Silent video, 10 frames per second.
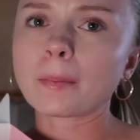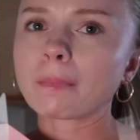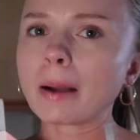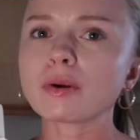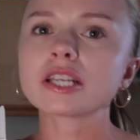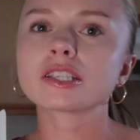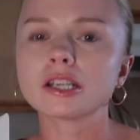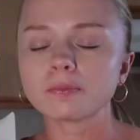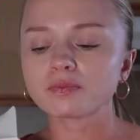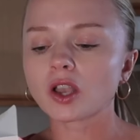Mom
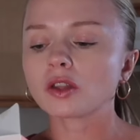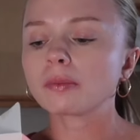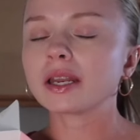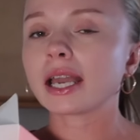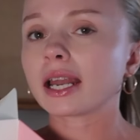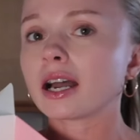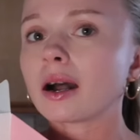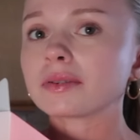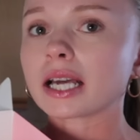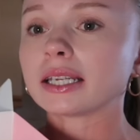Preston on the banana
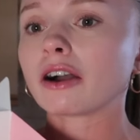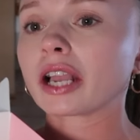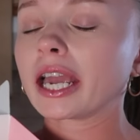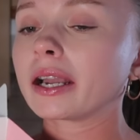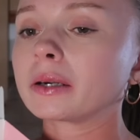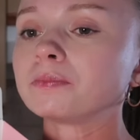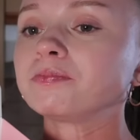upside down cake.